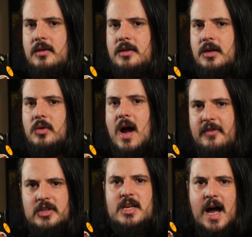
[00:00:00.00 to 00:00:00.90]
the
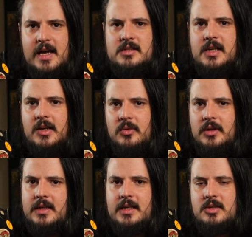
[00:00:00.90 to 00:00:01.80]
gravitas that you
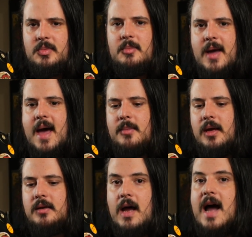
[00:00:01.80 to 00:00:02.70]
really need to be
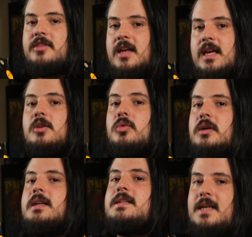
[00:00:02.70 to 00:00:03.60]
Batman. I think he
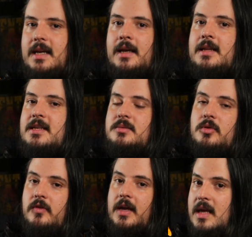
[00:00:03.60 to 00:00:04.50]
really did in this
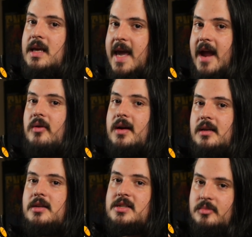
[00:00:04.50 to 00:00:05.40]
movie. He
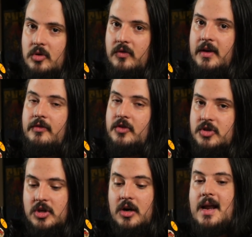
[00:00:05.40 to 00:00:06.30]
carried this movie for
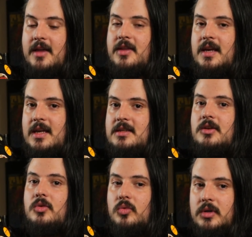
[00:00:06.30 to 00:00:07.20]
sure. I think he did
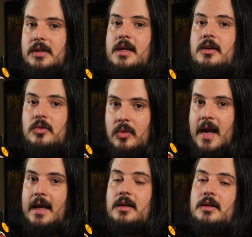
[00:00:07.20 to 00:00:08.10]
a really
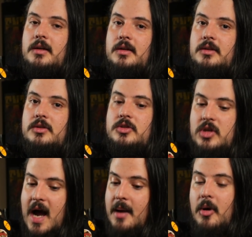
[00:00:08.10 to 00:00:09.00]
great
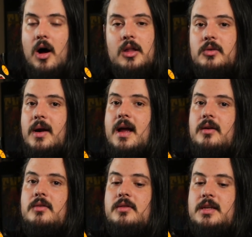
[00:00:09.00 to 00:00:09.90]
job. All
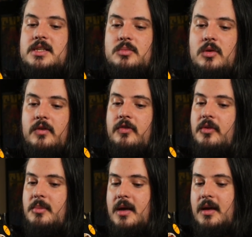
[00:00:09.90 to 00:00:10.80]
around, this movie for
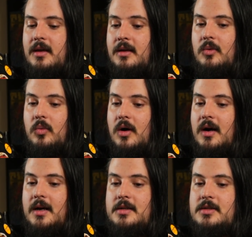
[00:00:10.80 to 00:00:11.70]
me
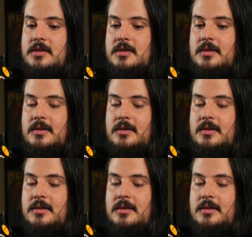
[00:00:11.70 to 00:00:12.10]
was